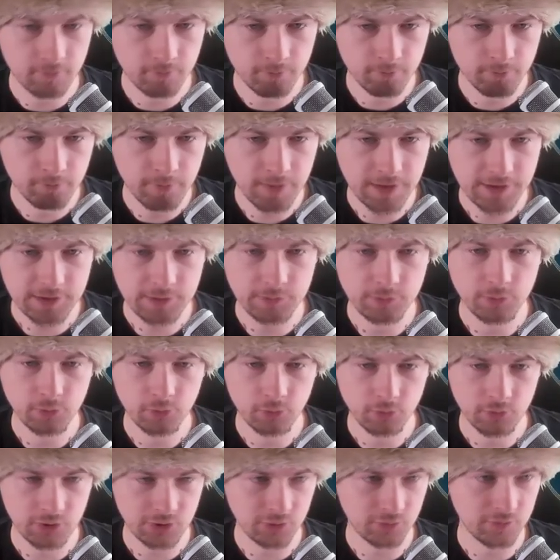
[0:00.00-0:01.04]

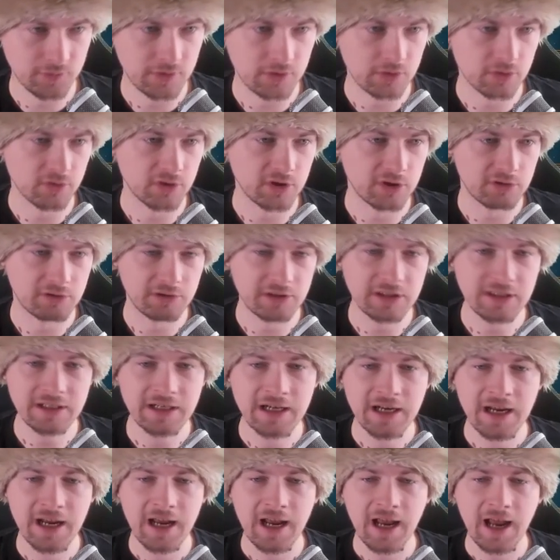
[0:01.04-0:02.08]
Manipur, which I'll be
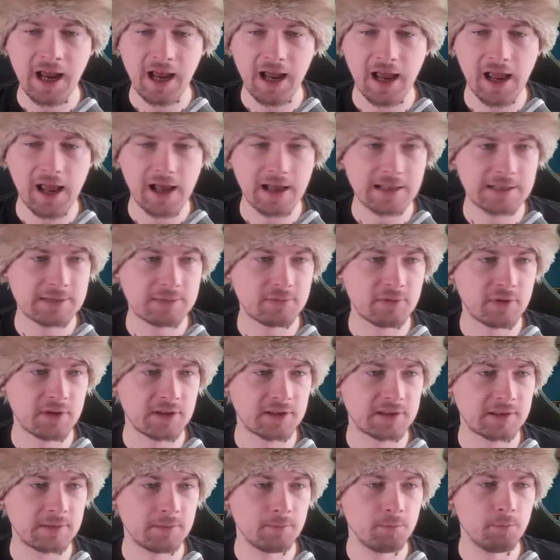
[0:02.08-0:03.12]
conquering, as well
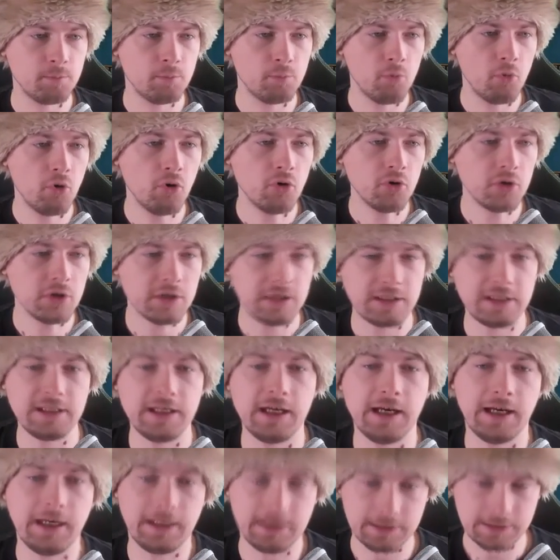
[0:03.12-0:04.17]
as Mung
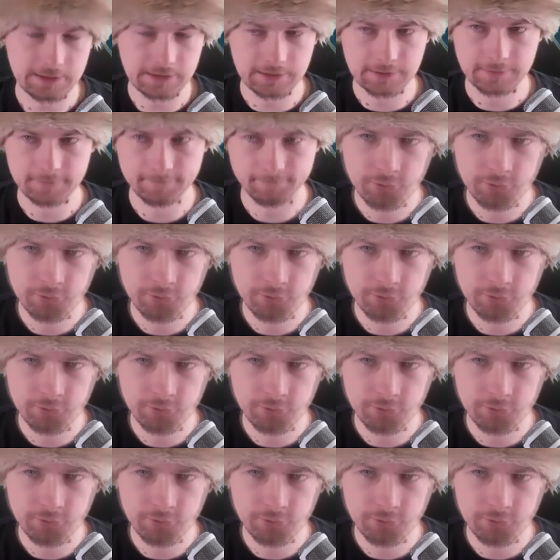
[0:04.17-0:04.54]
Yang.